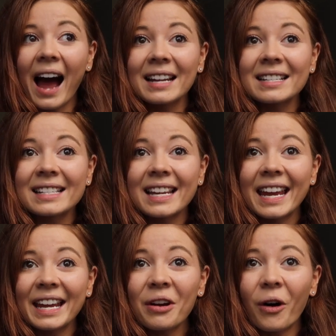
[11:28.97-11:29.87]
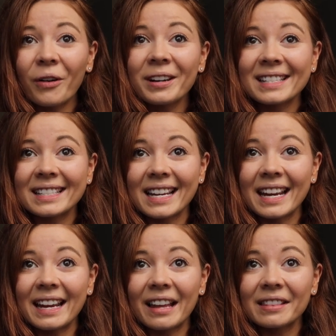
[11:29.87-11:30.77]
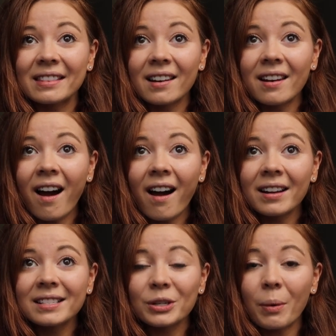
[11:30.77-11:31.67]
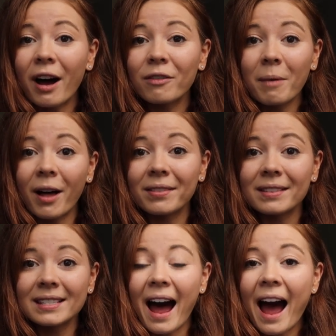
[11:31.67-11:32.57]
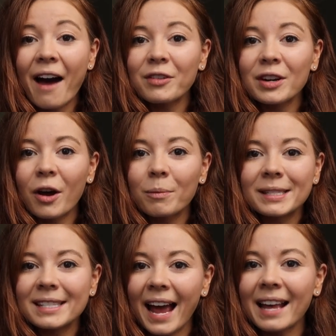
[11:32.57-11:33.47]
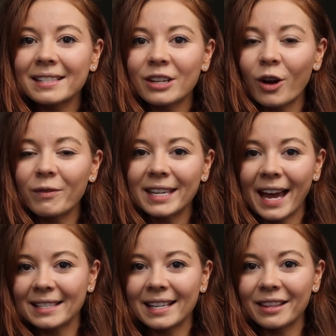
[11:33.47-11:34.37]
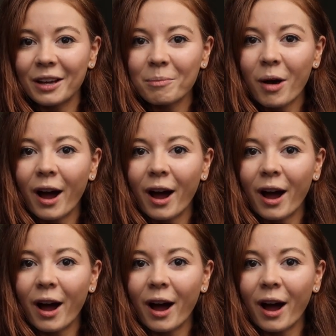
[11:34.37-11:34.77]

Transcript: and in honesty the last 12 months I haven't obsessed over getting them.